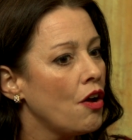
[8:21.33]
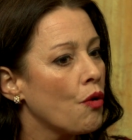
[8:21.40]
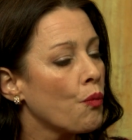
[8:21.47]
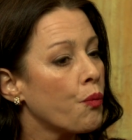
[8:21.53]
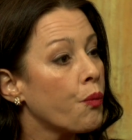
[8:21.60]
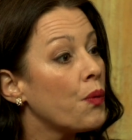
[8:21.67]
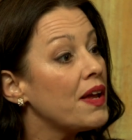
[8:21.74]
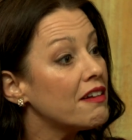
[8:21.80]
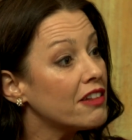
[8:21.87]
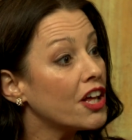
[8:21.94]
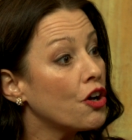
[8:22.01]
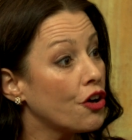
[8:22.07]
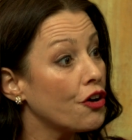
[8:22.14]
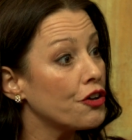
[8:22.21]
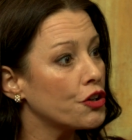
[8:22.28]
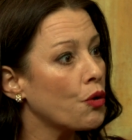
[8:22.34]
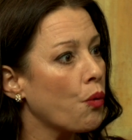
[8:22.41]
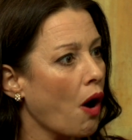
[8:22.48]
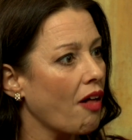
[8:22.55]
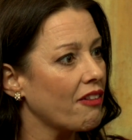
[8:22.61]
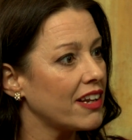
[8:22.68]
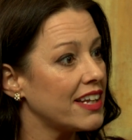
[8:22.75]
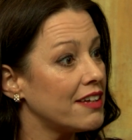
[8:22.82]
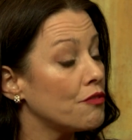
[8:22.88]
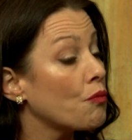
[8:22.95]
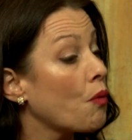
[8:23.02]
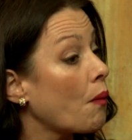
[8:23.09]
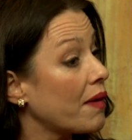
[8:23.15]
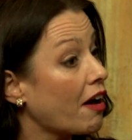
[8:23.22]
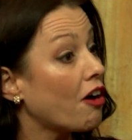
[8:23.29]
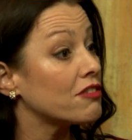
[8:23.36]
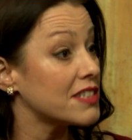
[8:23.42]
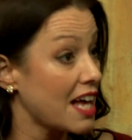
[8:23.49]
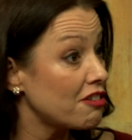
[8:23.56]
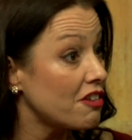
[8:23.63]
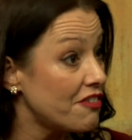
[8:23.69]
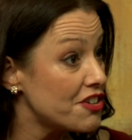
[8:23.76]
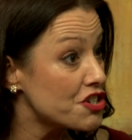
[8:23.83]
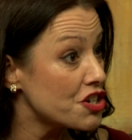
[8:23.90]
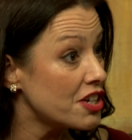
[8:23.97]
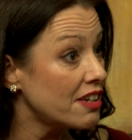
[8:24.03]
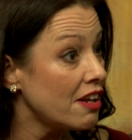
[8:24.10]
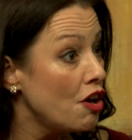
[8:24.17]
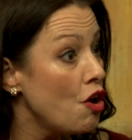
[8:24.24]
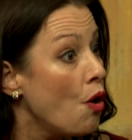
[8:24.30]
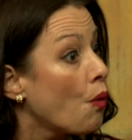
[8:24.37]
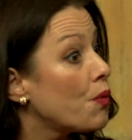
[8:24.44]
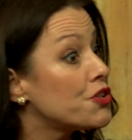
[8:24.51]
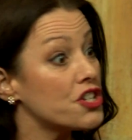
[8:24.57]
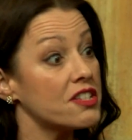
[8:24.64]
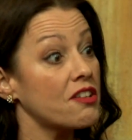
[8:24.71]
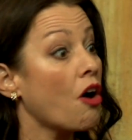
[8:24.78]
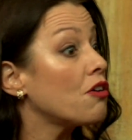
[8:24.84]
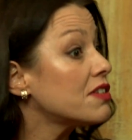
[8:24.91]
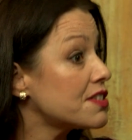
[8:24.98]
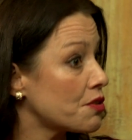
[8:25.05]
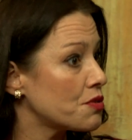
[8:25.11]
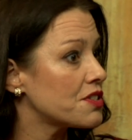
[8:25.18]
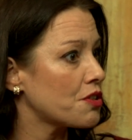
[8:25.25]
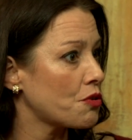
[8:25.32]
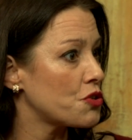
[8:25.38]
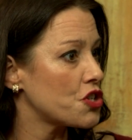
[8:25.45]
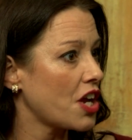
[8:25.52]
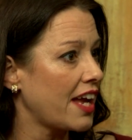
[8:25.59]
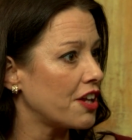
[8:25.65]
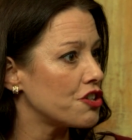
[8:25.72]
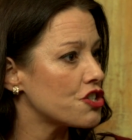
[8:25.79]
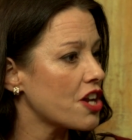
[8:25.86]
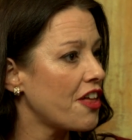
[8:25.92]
really good quality, what we call television, which is also so changed.